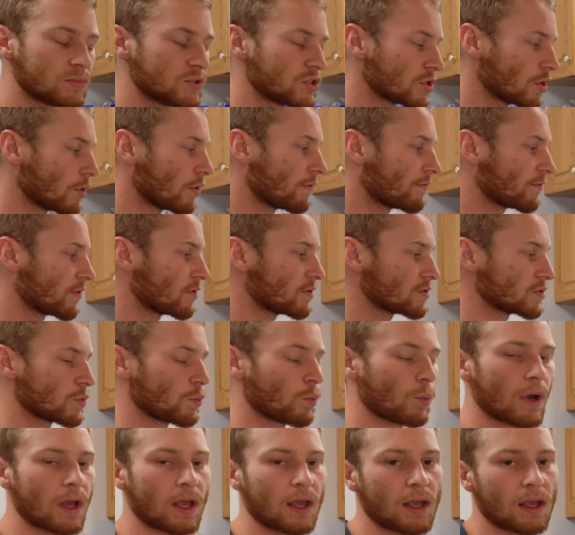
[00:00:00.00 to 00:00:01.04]
And so if there's a
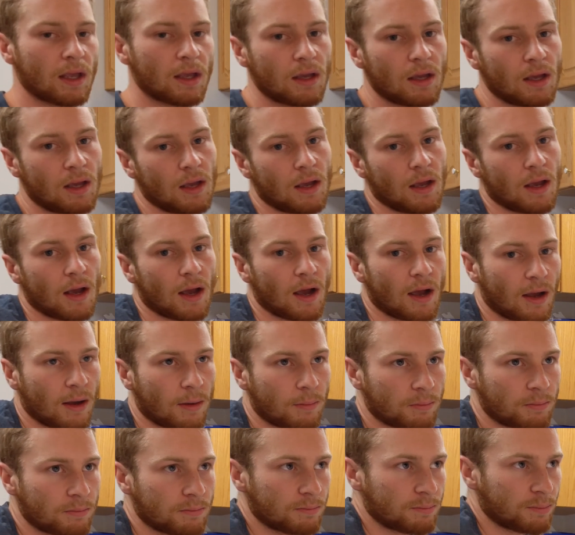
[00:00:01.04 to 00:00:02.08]
way,
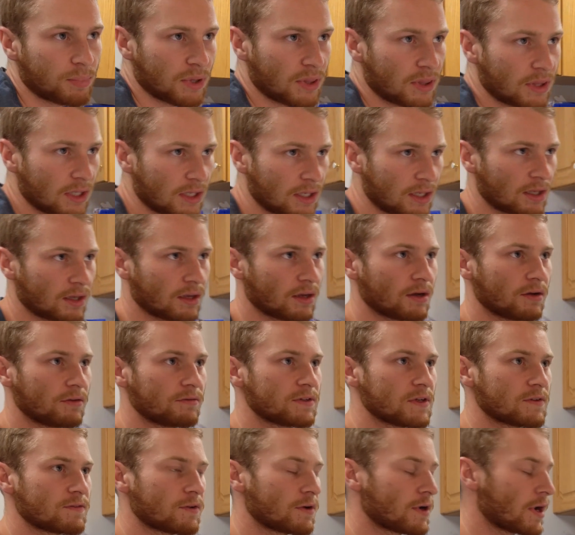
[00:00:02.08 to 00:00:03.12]
I've been thinking
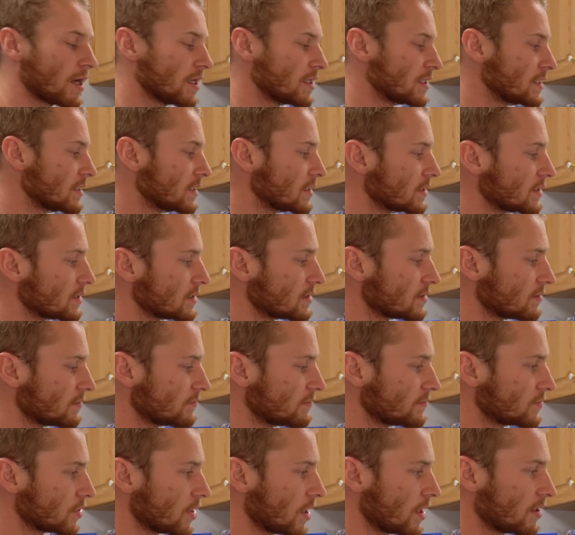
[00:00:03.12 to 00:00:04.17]
of different ideas
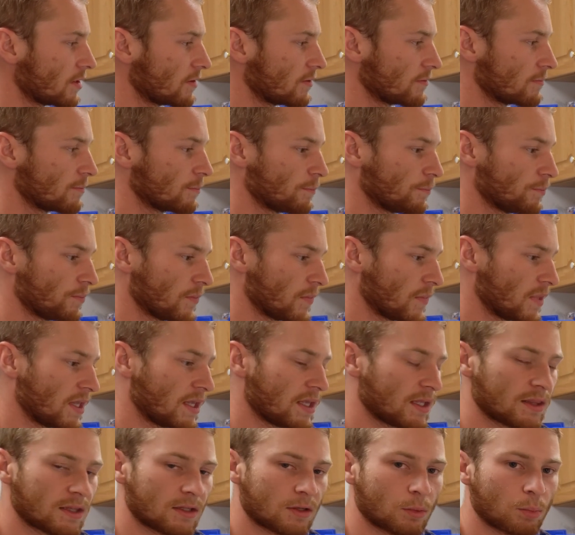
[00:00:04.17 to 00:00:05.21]
of trying to
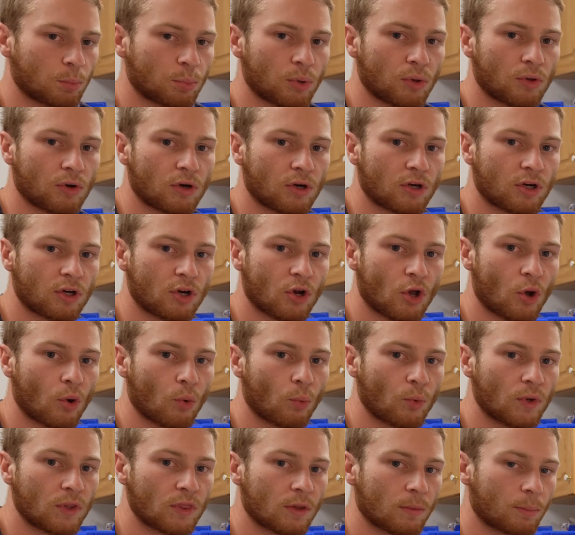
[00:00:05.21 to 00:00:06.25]
get the computer to know
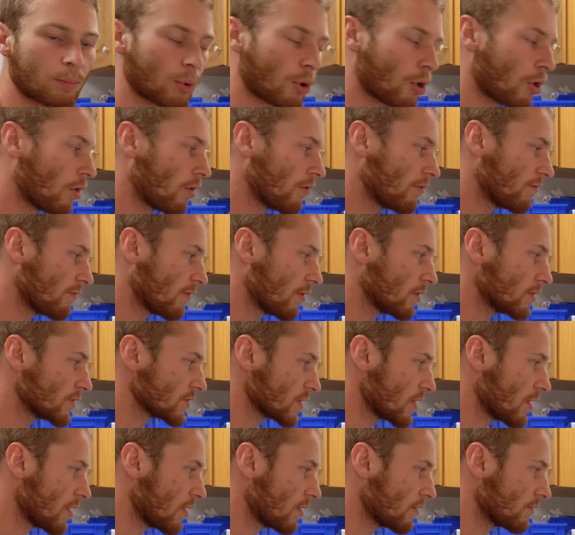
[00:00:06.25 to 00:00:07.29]
when the ball
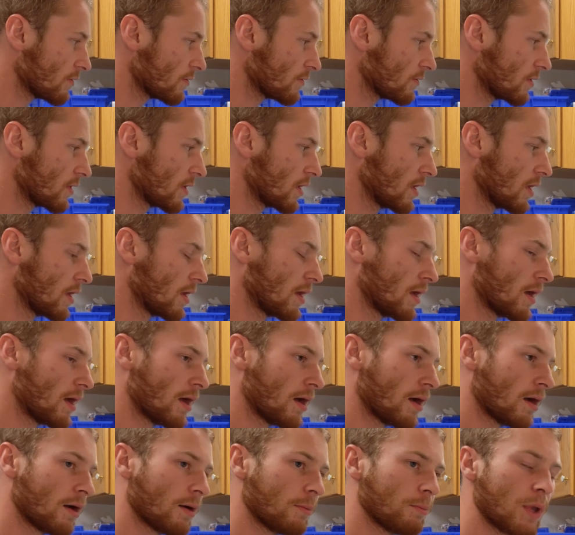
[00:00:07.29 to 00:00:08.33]
falls off,
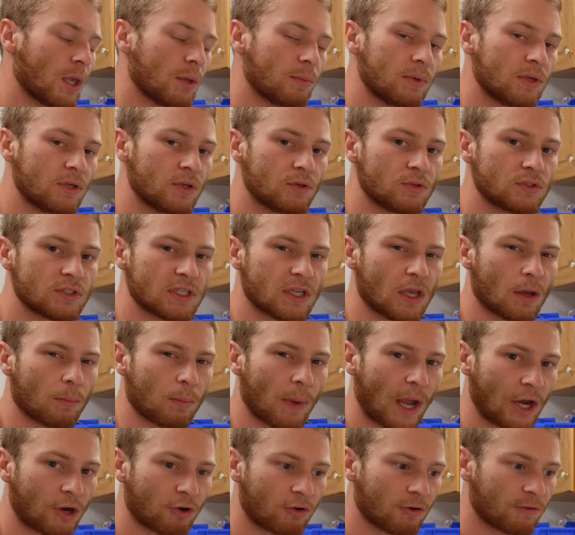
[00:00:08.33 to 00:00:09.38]
maybe using a
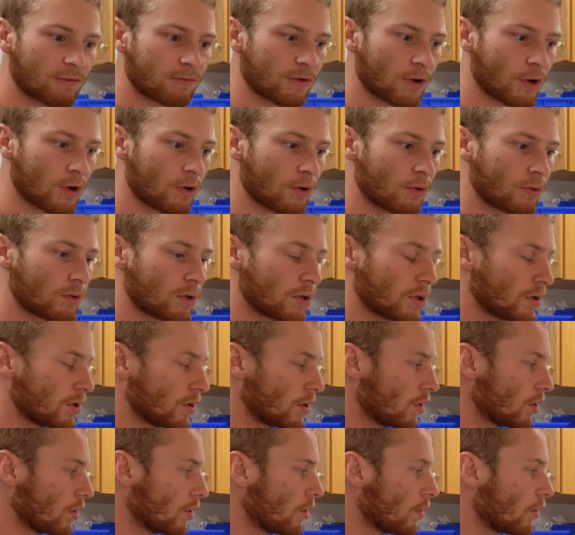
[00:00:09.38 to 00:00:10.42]
microphone
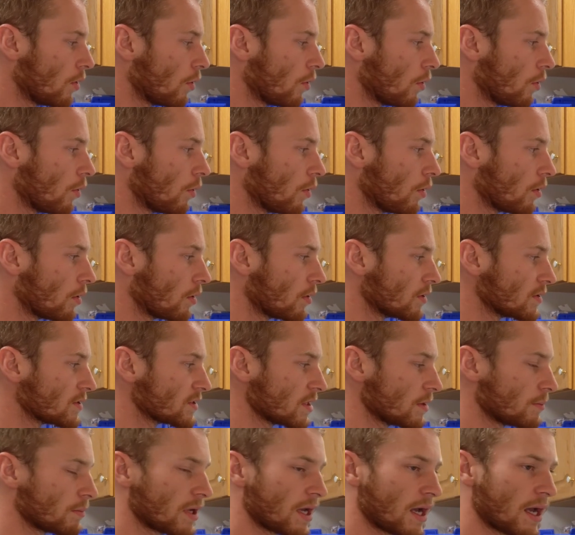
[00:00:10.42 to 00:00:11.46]
or
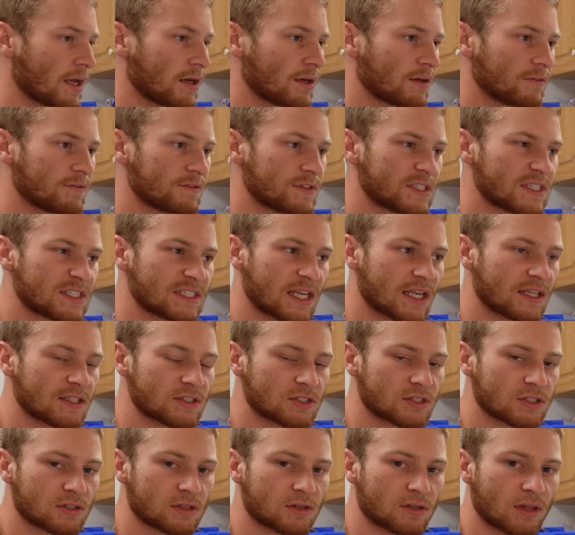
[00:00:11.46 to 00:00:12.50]
some kind of
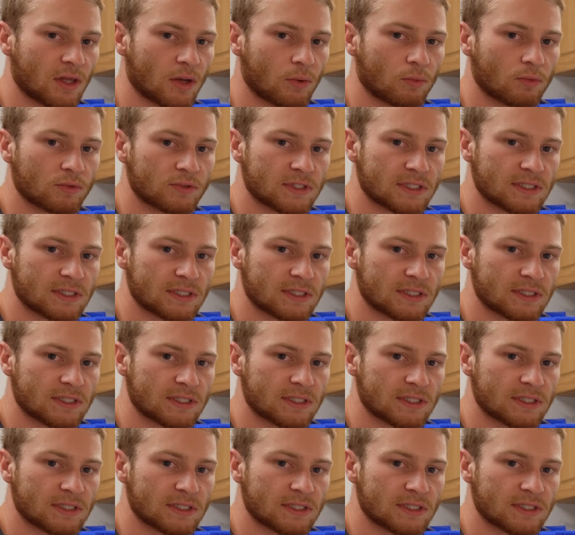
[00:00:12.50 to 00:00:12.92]
sensor that will